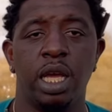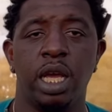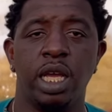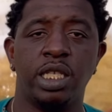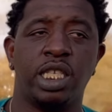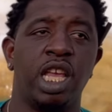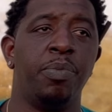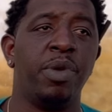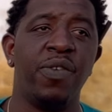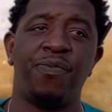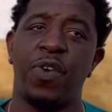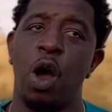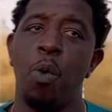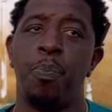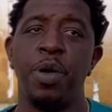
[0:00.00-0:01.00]
Sent me
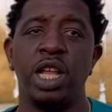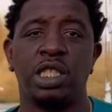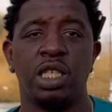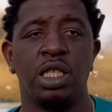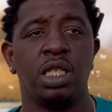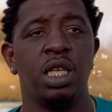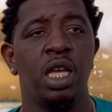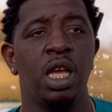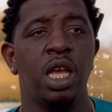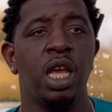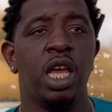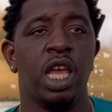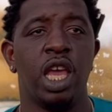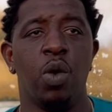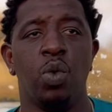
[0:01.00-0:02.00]
four pictures.
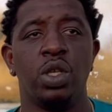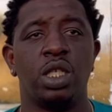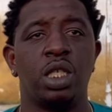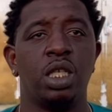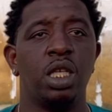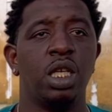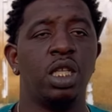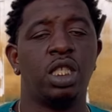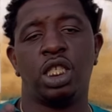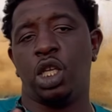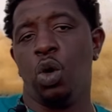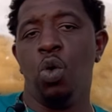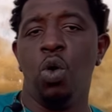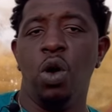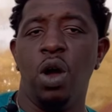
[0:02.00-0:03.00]
It was
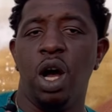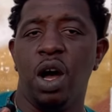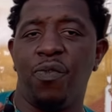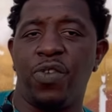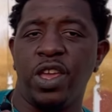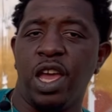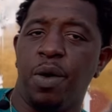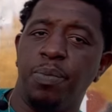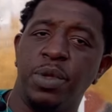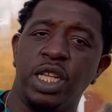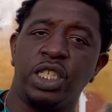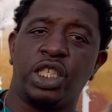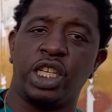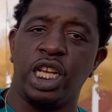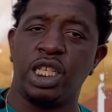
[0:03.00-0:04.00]
two of him
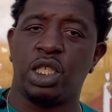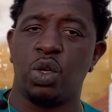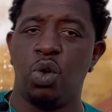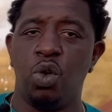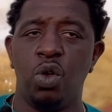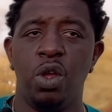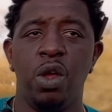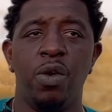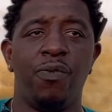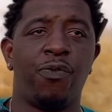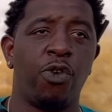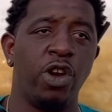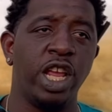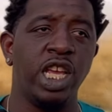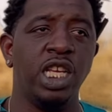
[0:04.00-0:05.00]
and Jizzle
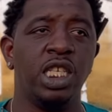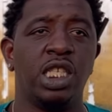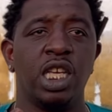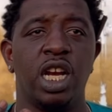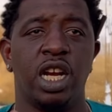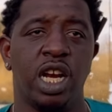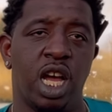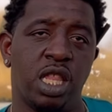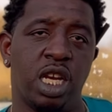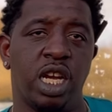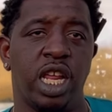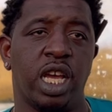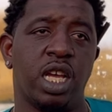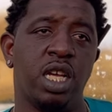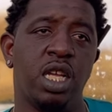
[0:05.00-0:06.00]
Freeze and another
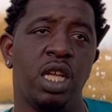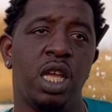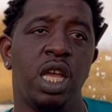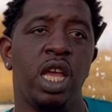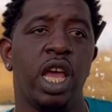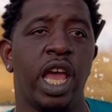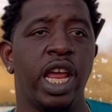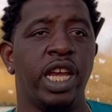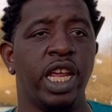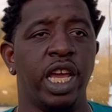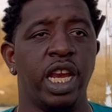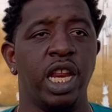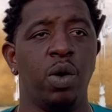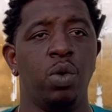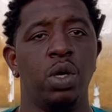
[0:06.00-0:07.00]
nigga, and
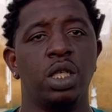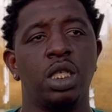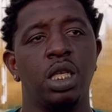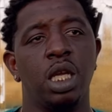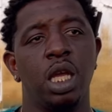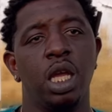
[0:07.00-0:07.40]
then it was